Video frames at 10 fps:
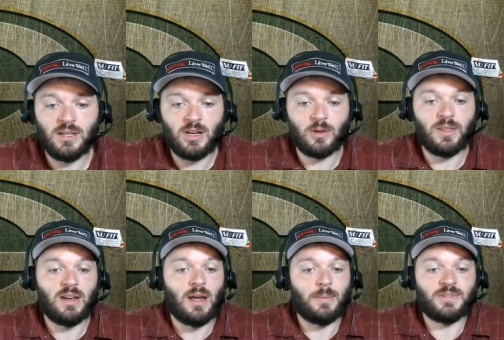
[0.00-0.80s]
the year that
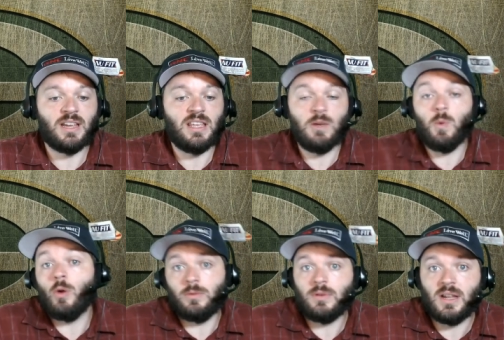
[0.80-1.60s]
I'm saying he
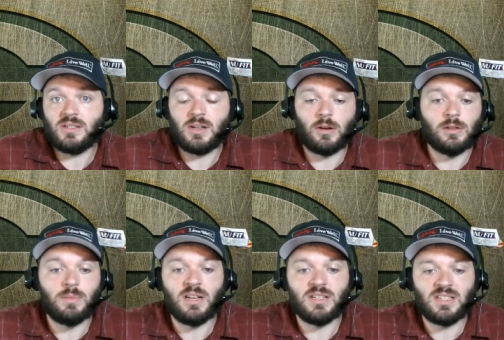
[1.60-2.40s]
won't necessarily
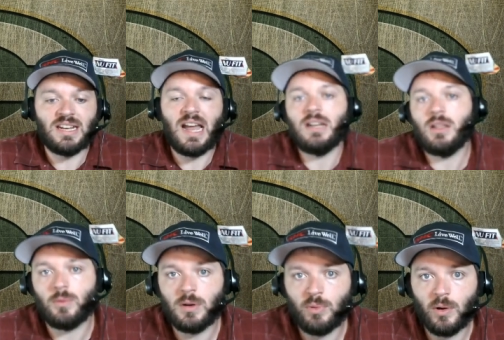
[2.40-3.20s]
beat is a
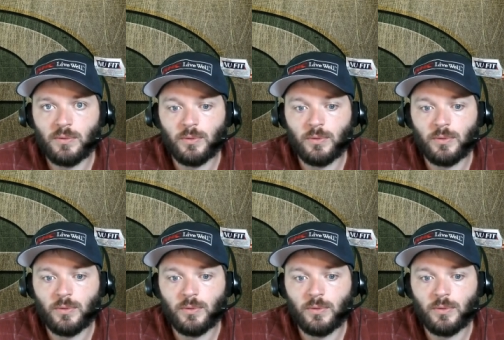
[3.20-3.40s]
93.4.